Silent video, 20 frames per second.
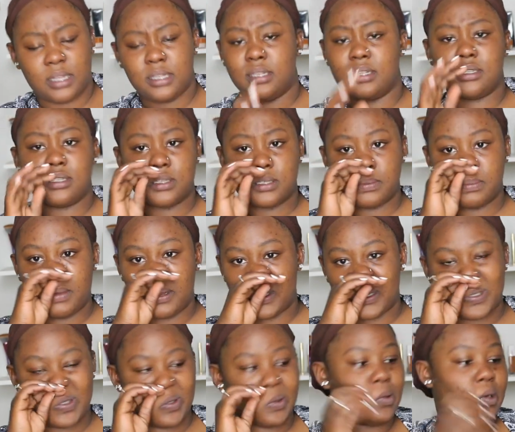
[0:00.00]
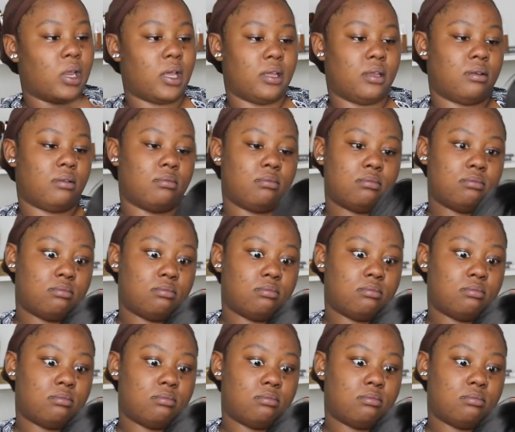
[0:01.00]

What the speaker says: that it doesn't smell so, like,